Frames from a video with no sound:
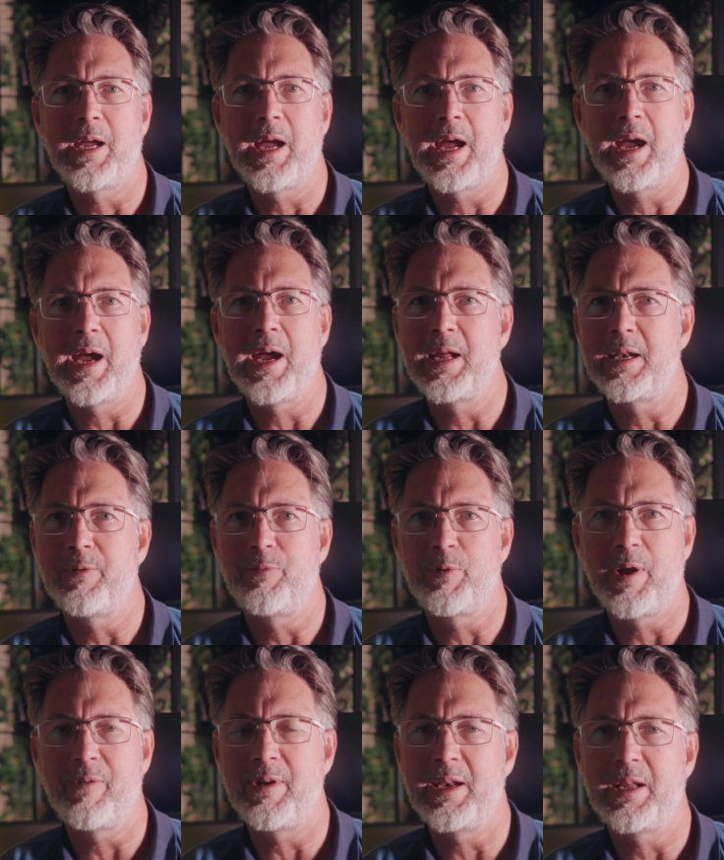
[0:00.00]
and if you
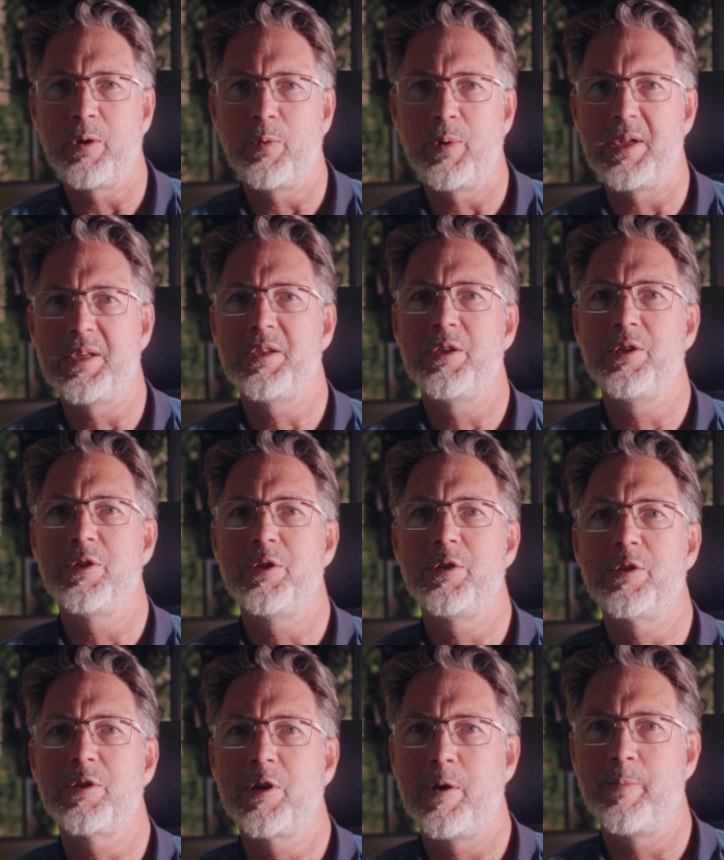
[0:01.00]
have any questions,
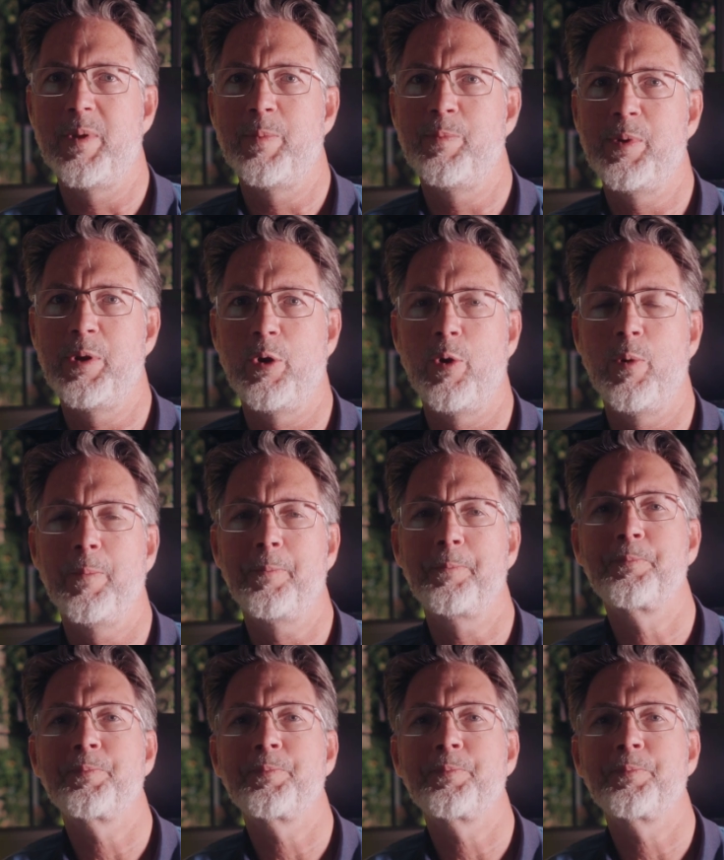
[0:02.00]
just comment below.